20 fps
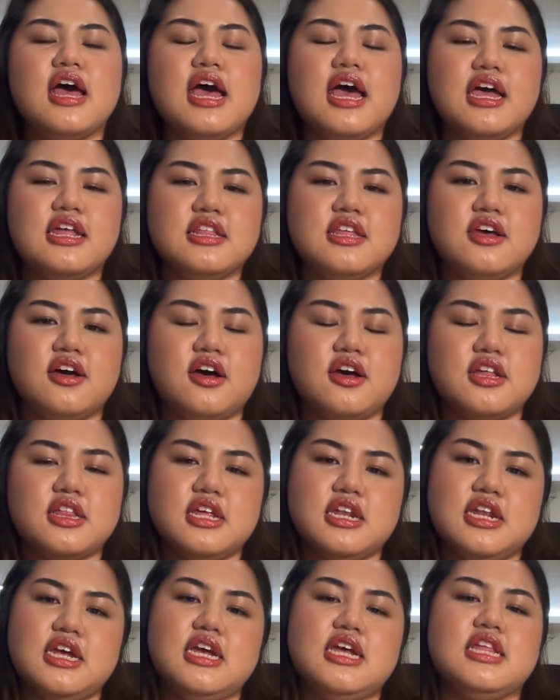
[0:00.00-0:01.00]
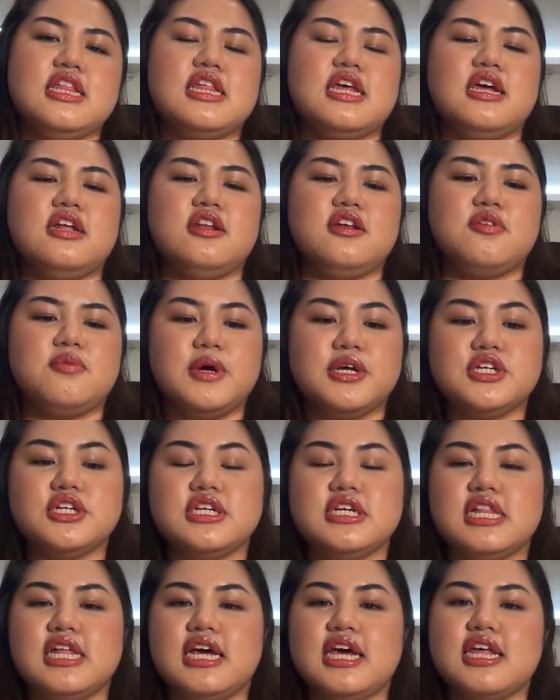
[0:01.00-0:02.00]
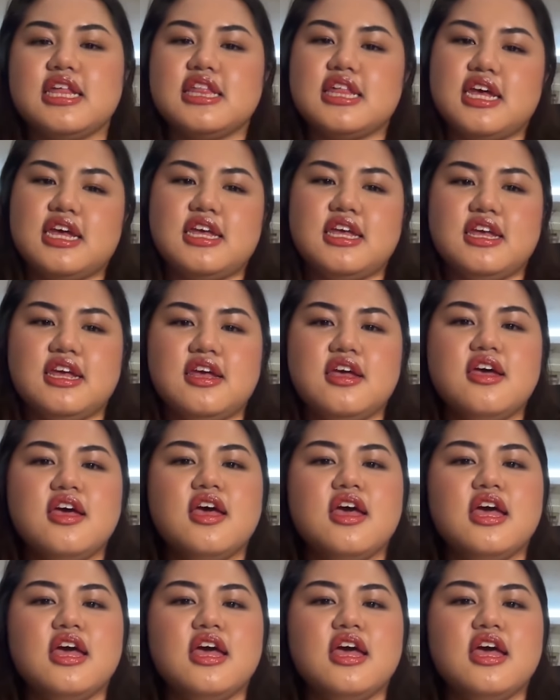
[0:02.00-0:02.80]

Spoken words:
antioxidants, and especially like acai,